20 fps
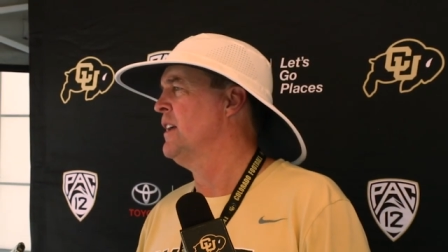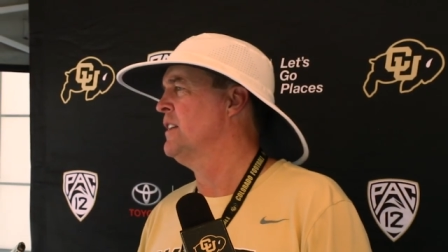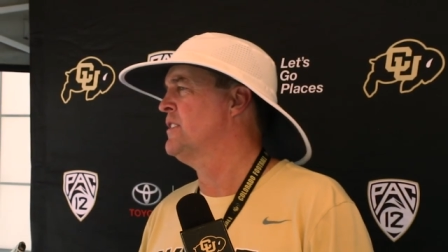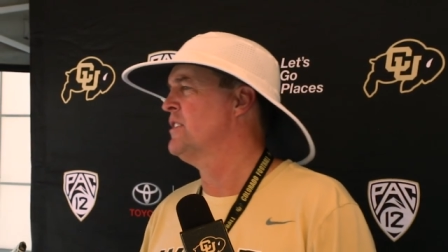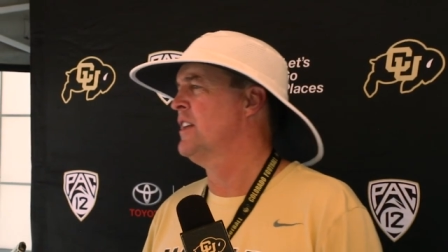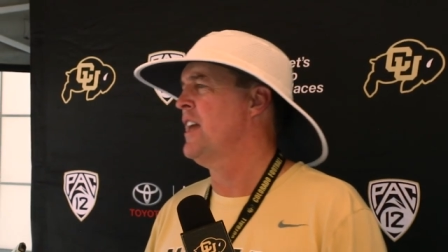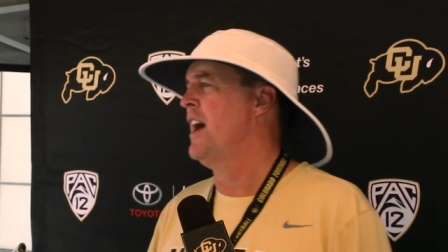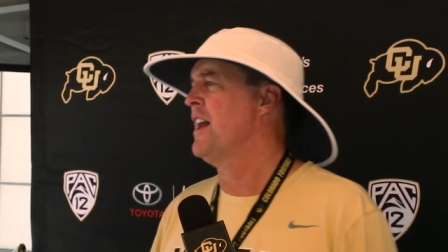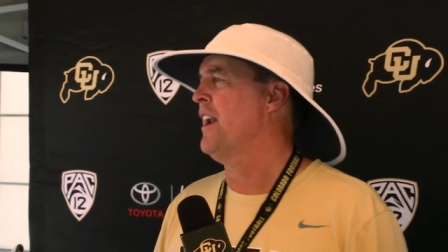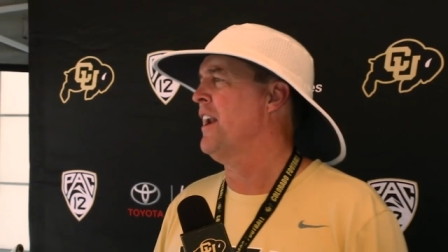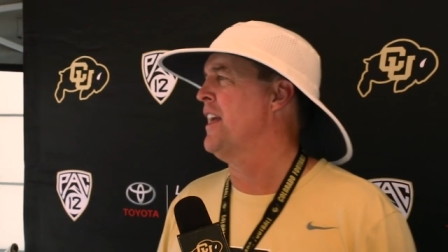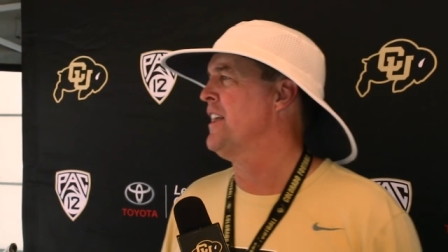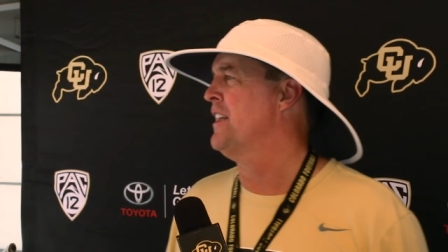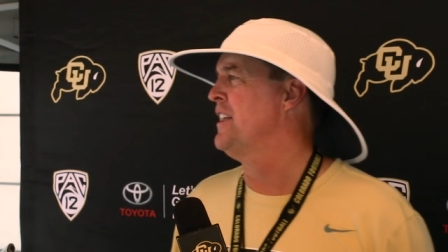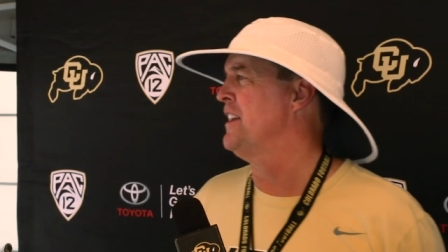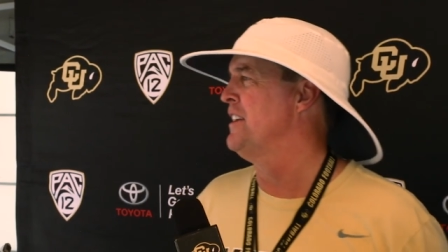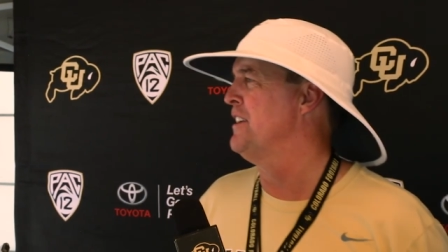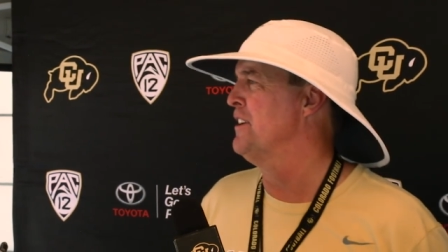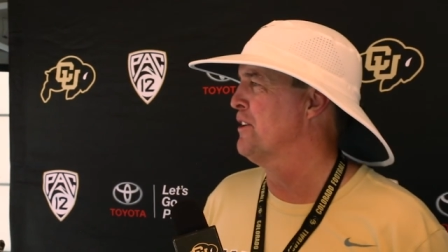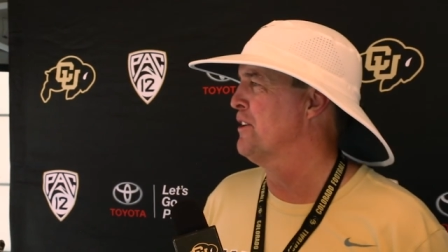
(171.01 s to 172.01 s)
it's kind of like
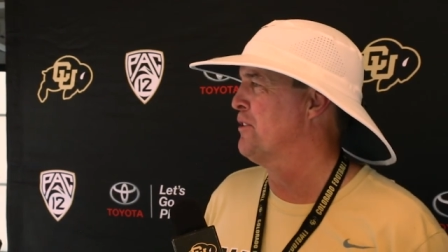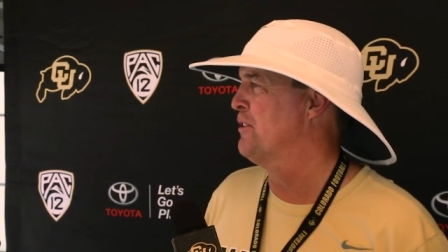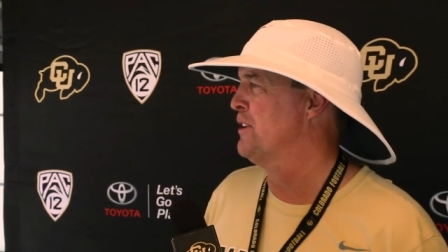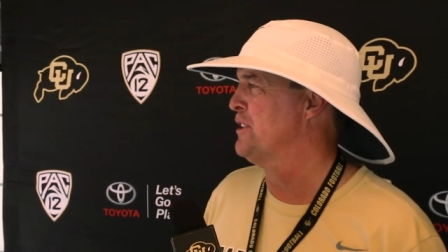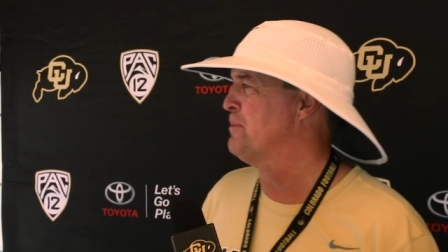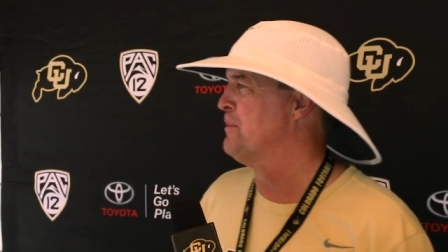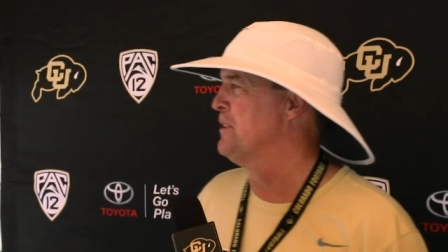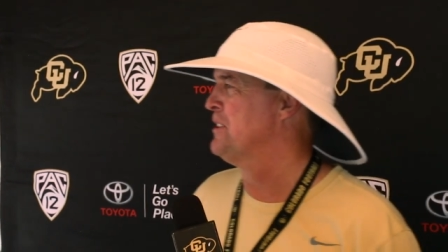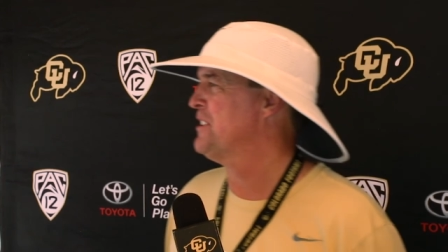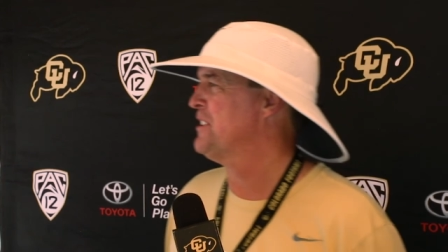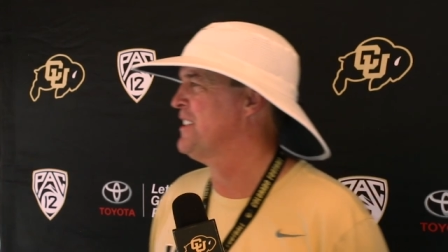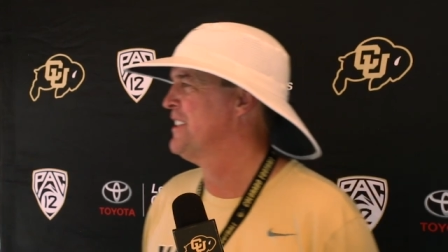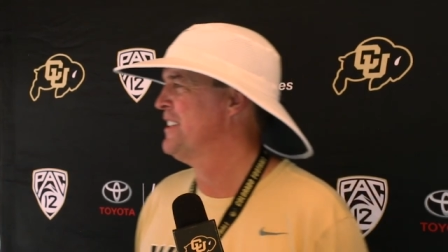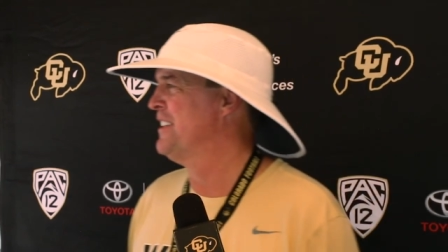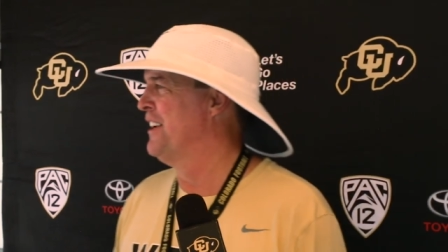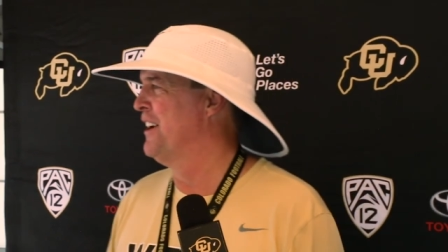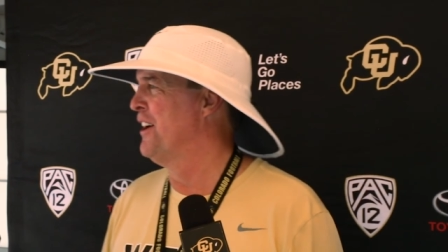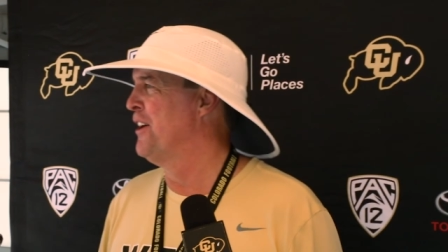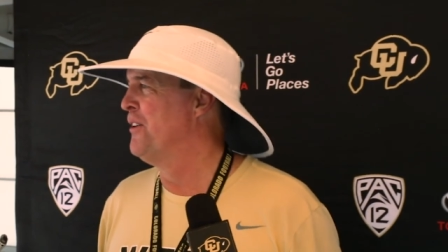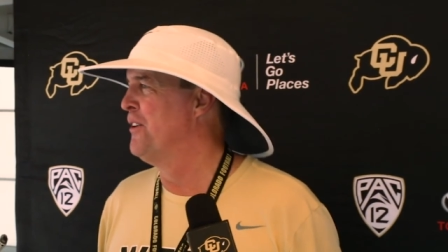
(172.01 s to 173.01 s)
getting near Christmas.
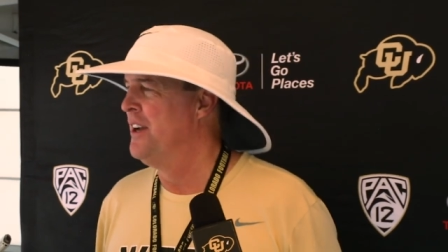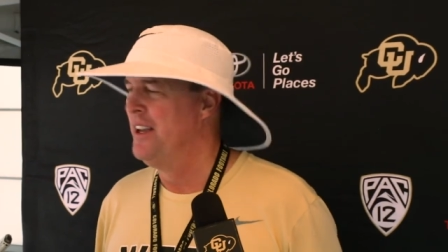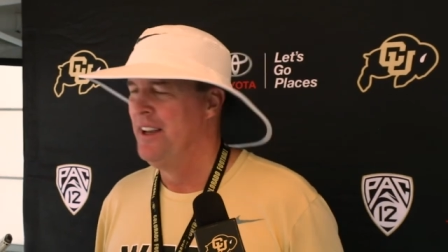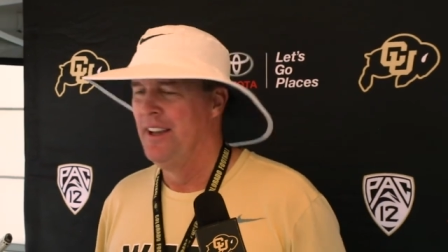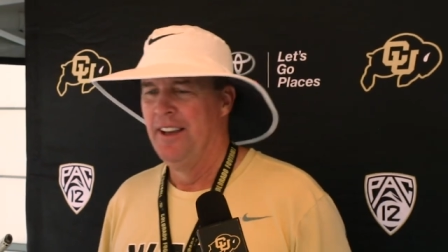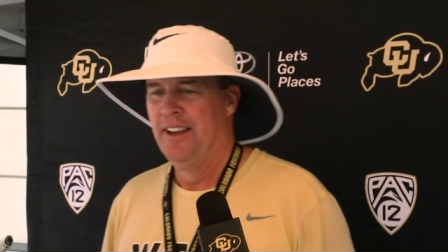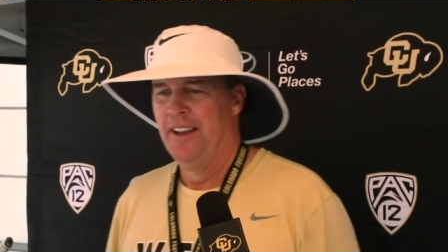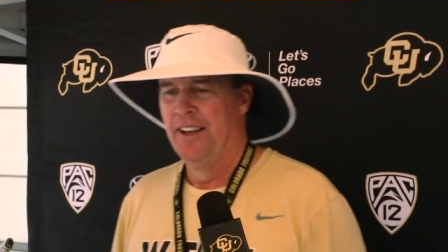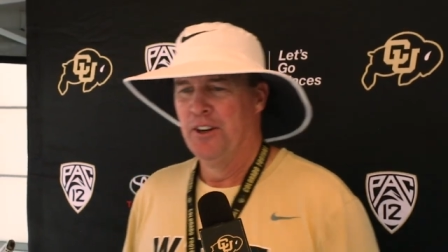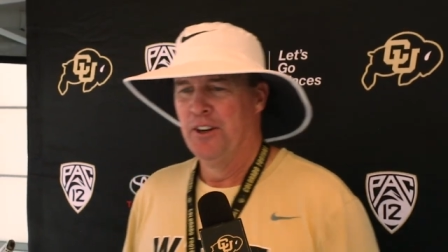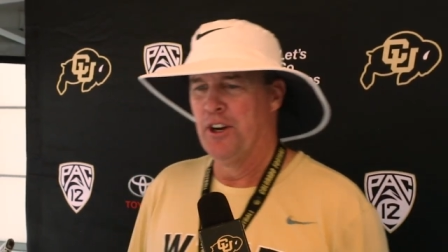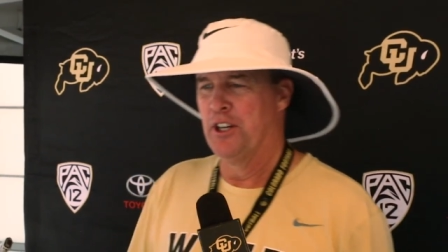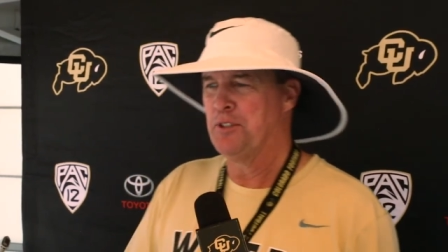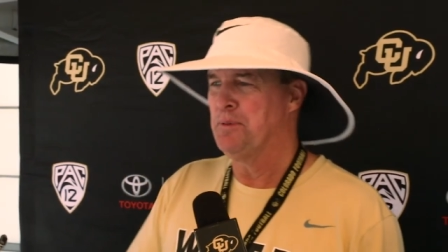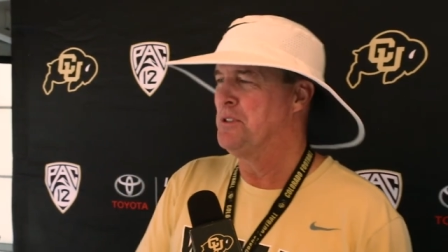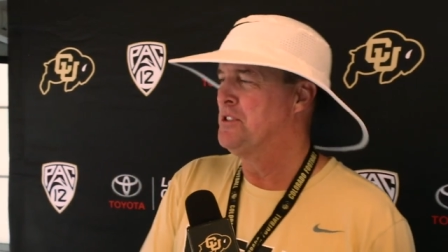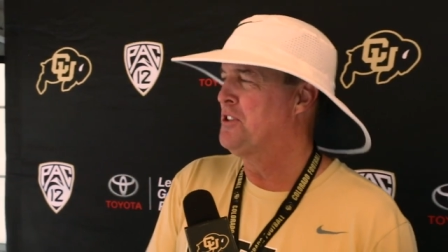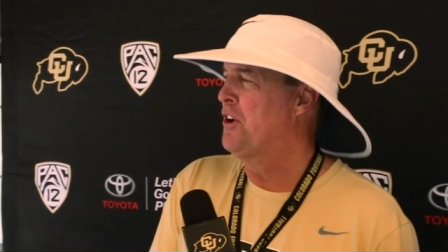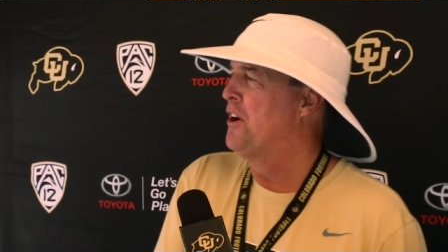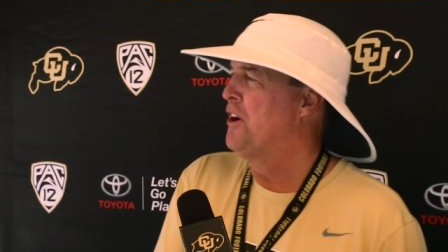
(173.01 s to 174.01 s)
You know,
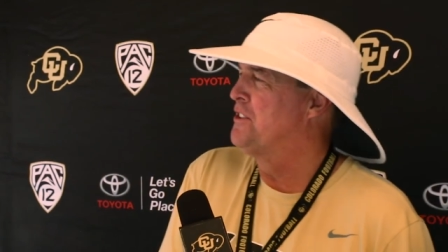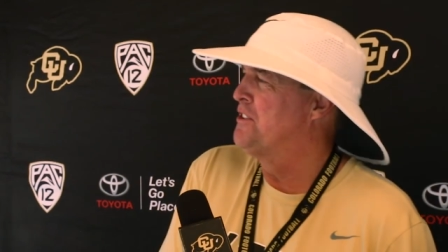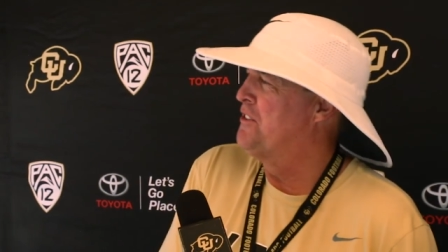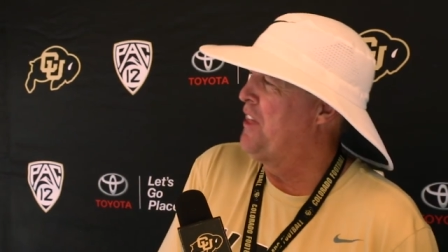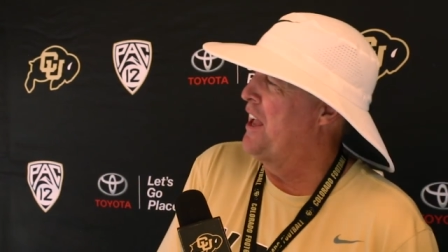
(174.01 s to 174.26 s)
Christmas starts